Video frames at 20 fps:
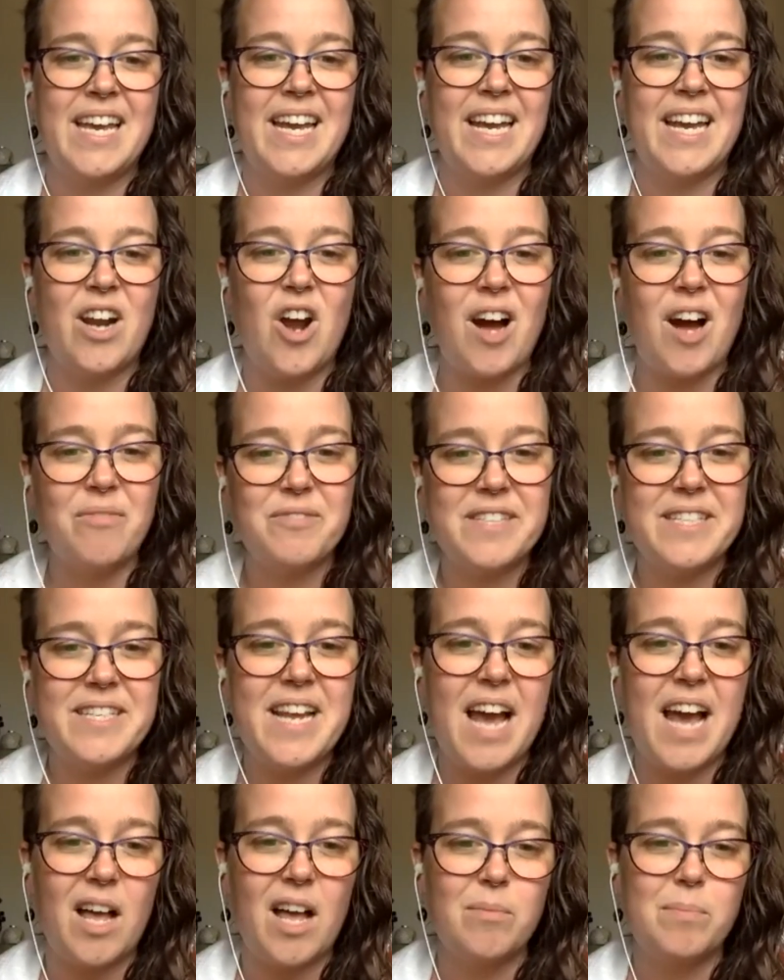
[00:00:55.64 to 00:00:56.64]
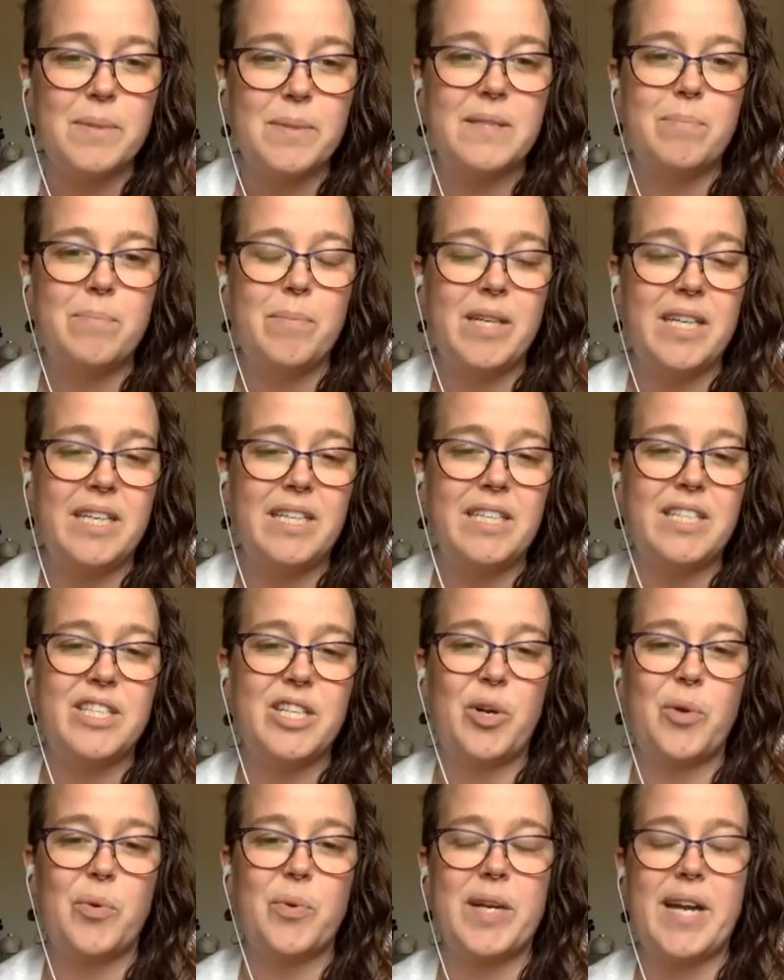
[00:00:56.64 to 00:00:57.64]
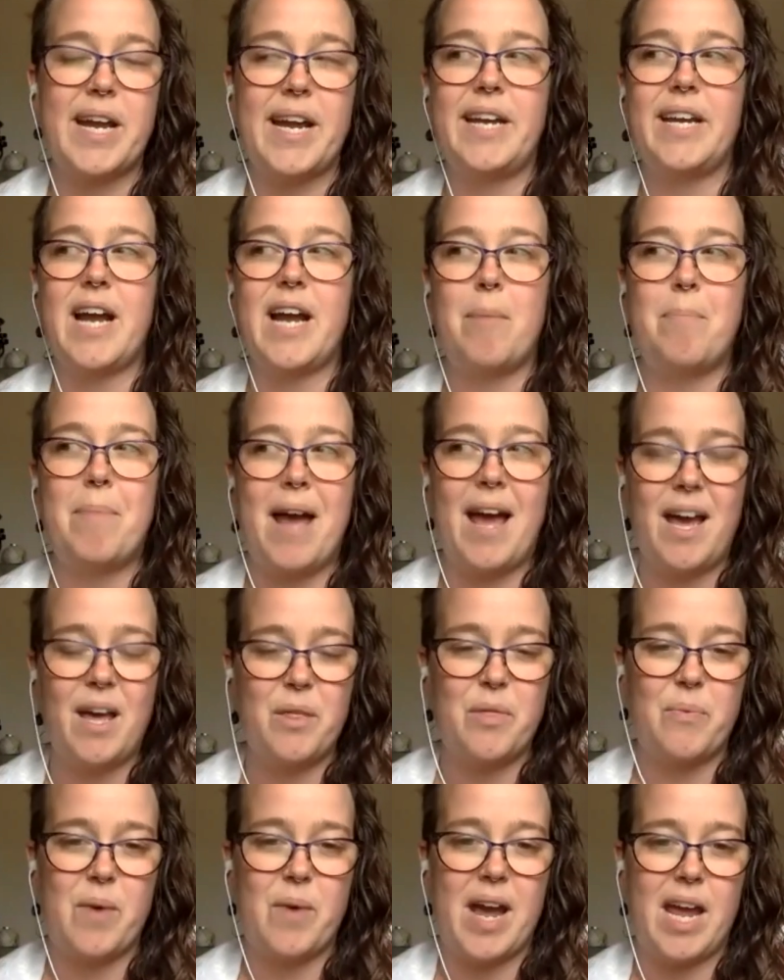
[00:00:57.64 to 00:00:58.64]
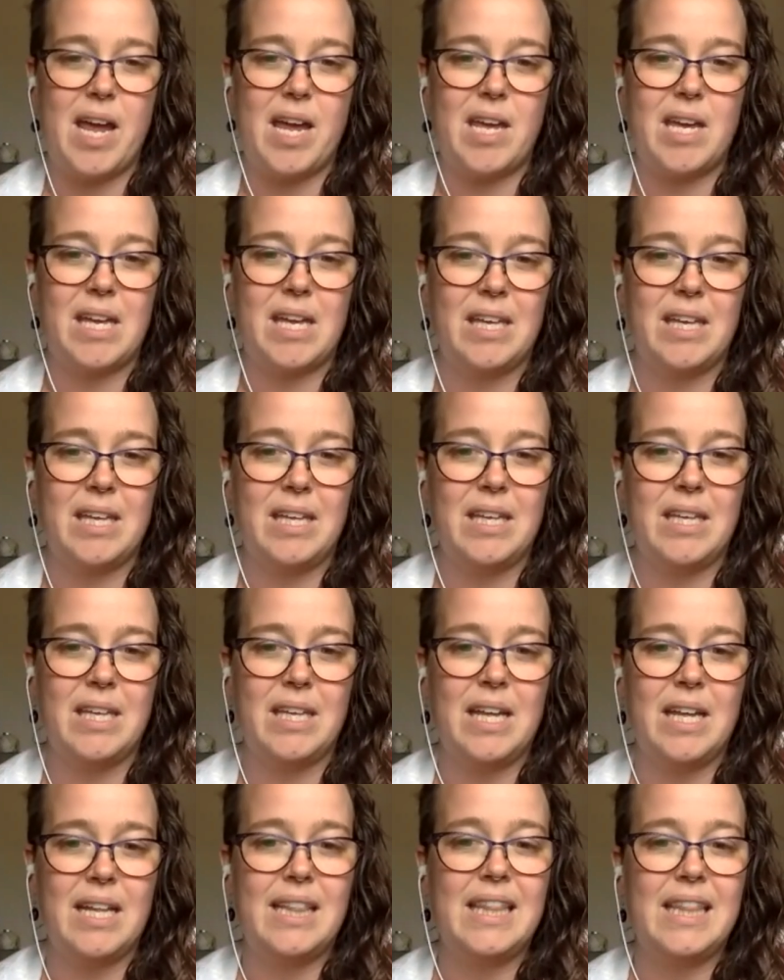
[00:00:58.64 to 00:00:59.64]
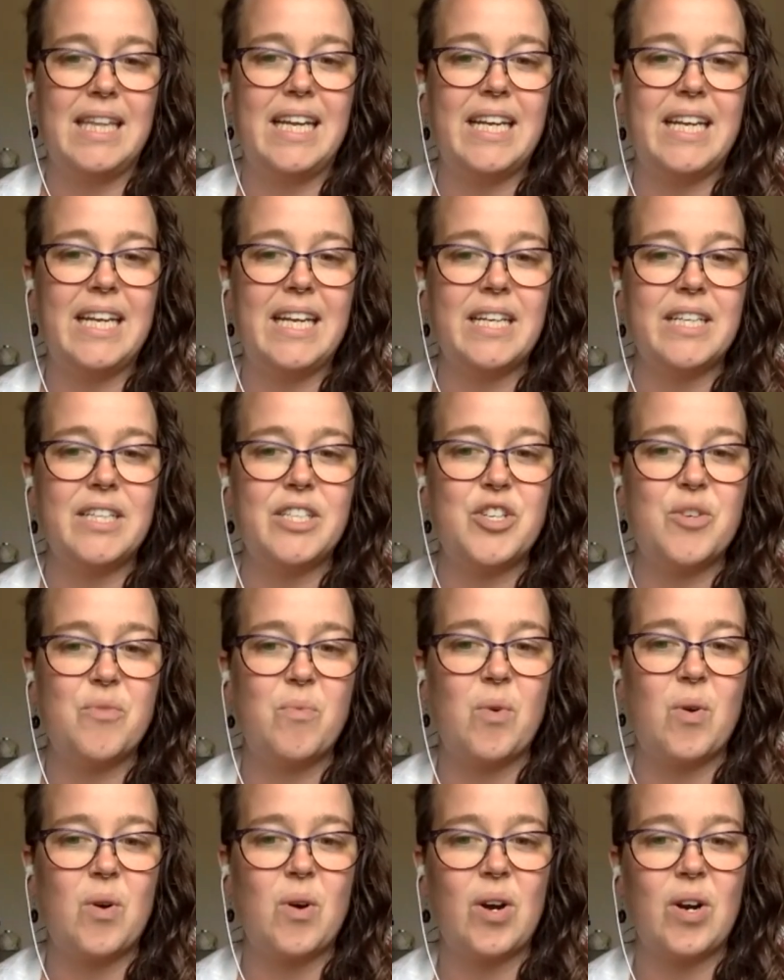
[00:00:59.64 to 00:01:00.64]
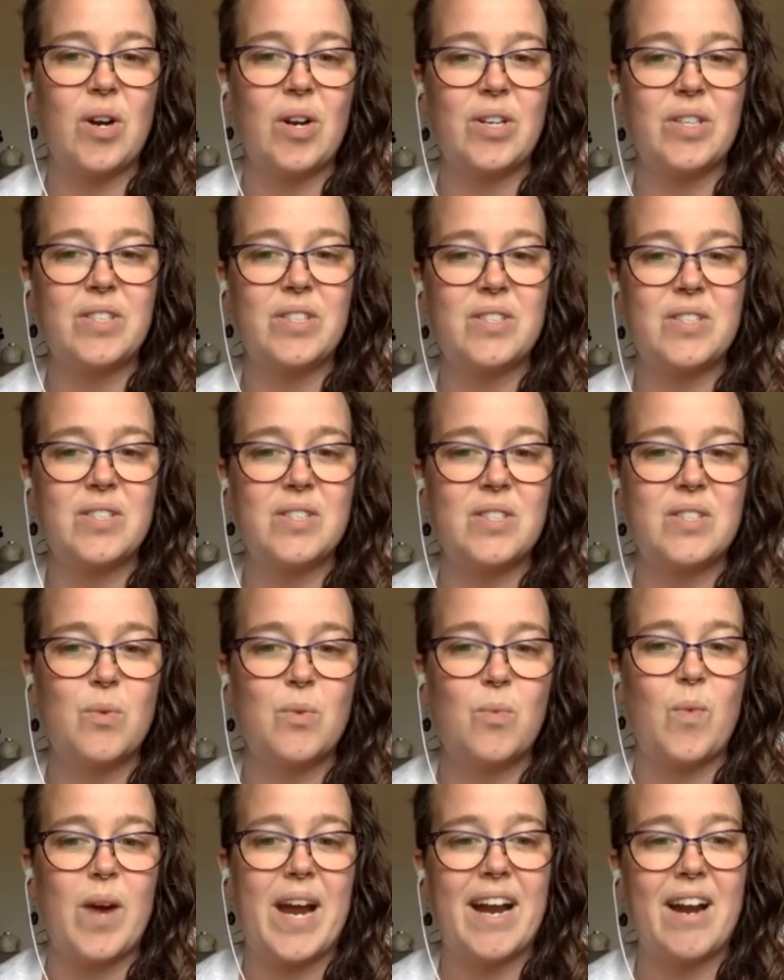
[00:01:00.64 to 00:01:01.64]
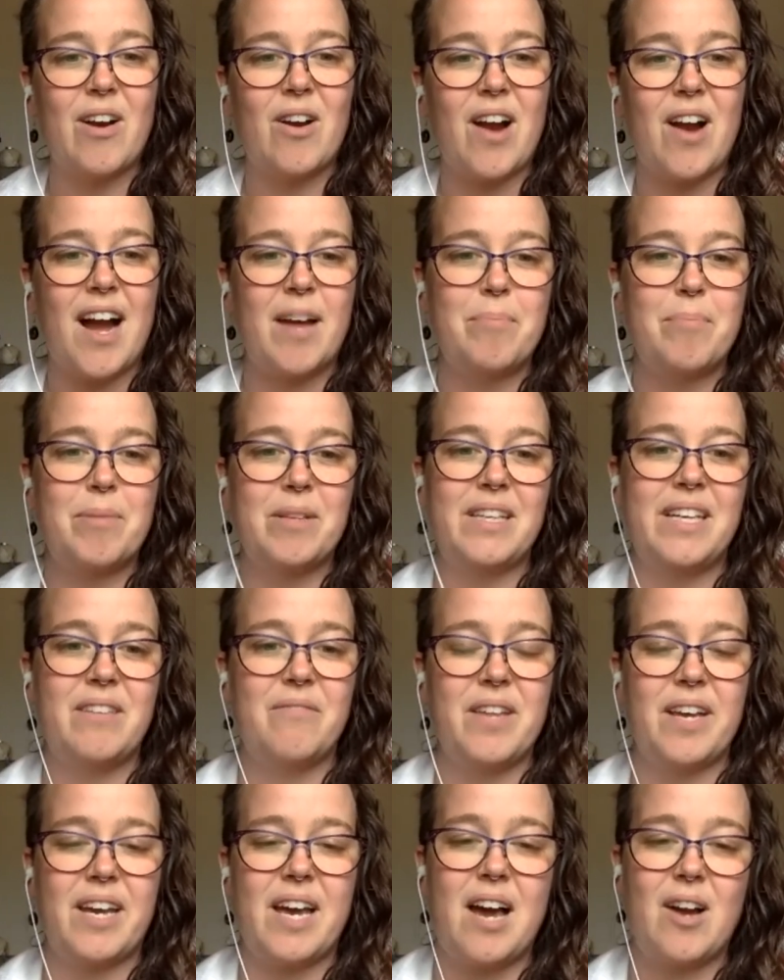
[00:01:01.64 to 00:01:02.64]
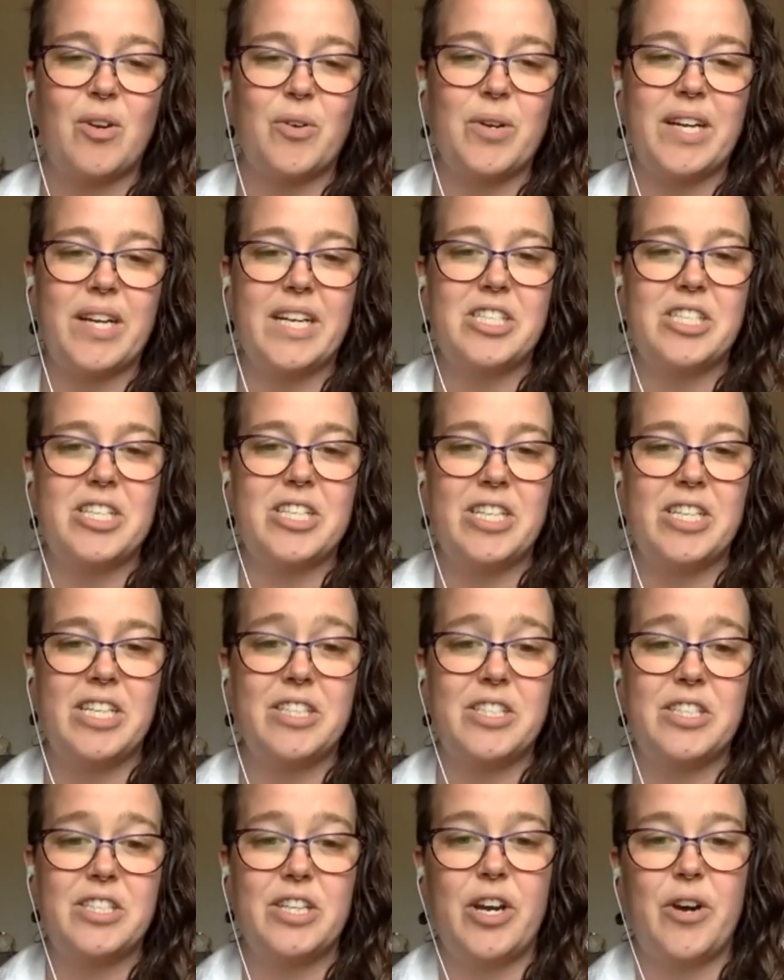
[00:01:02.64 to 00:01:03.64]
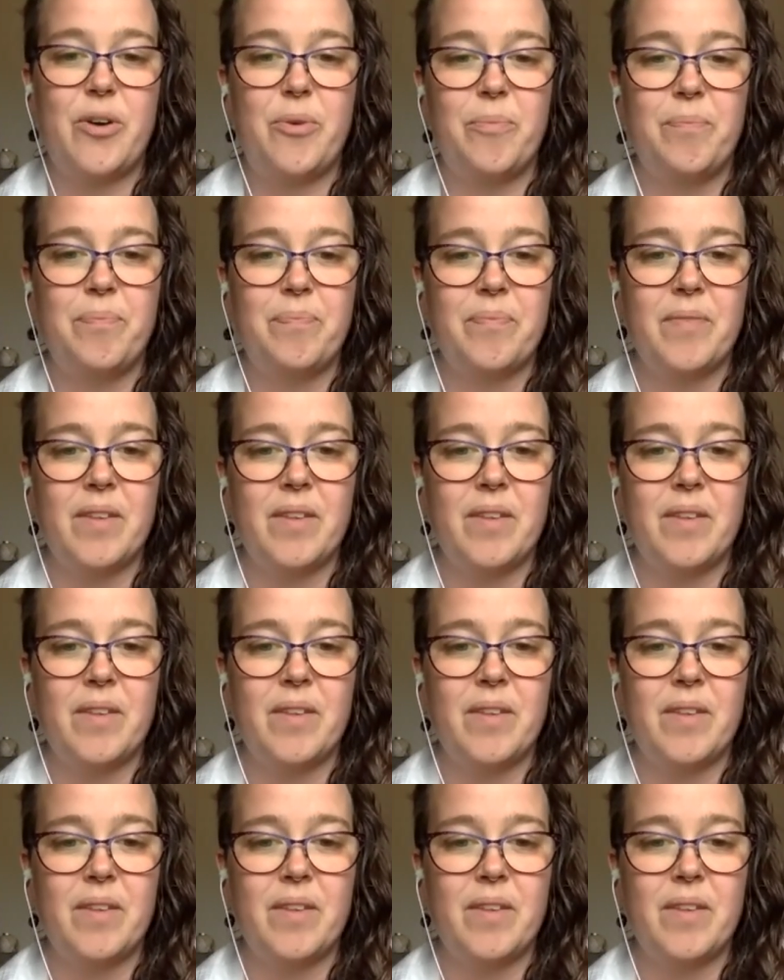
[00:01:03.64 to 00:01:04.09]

It often helps me to create a pathway leading towards where I believe the congregation needs to go.